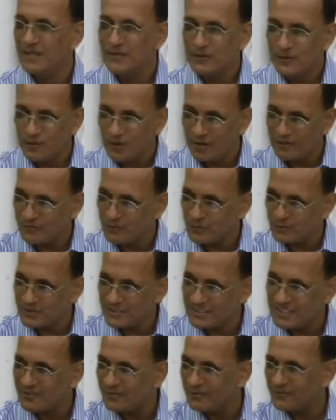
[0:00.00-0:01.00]
You have to
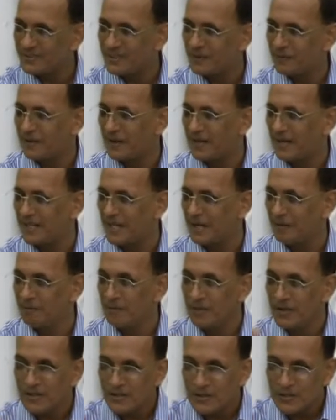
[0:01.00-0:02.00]
shift the paradigm.
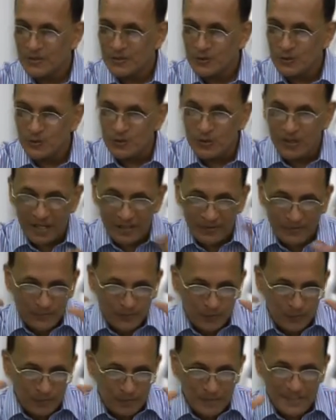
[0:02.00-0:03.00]
You have
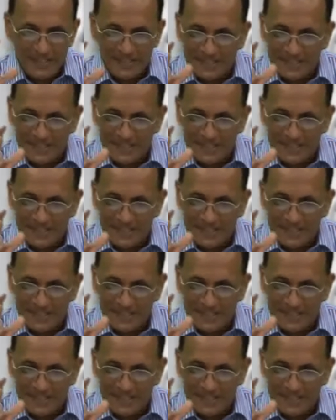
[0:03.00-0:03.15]
to be